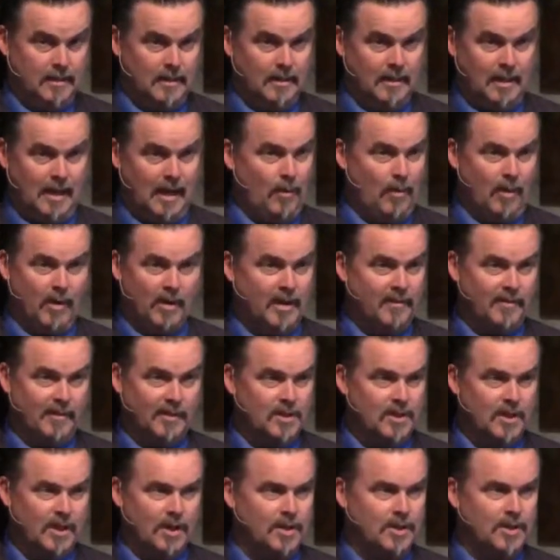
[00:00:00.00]
I won't even
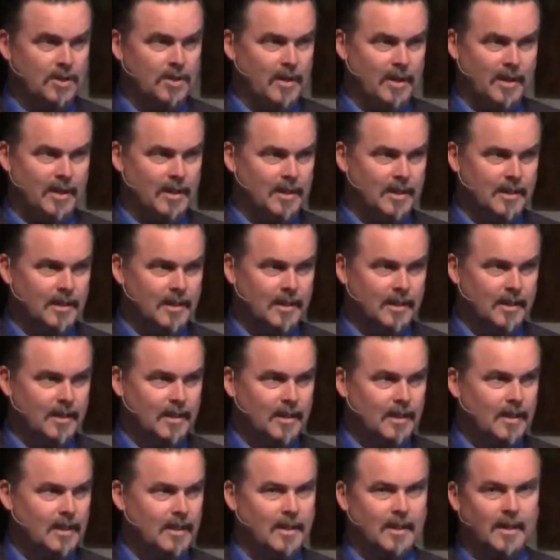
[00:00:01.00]
turn to it.
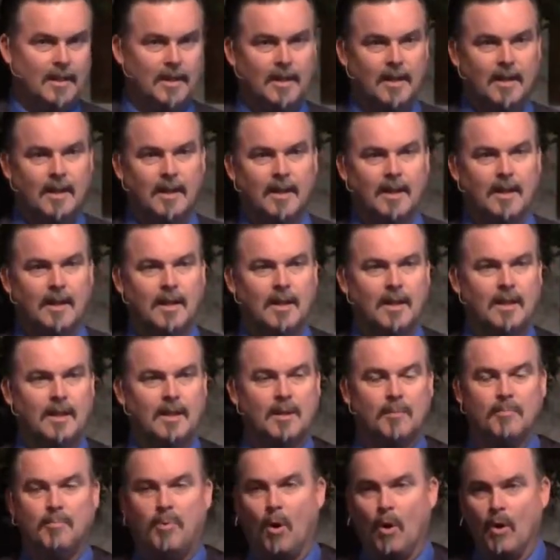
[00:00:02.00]

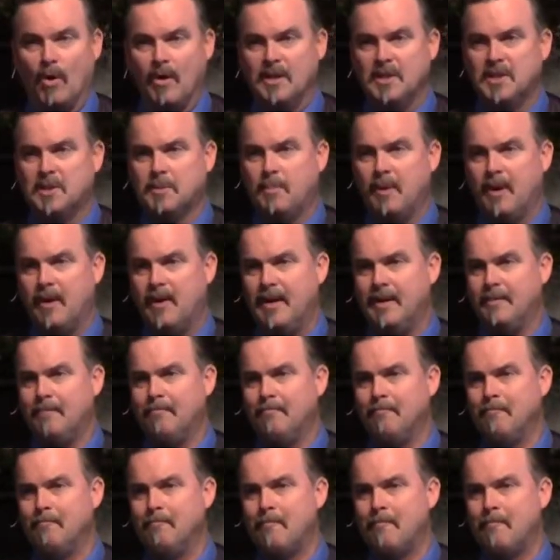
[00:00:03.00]
The poor in spirit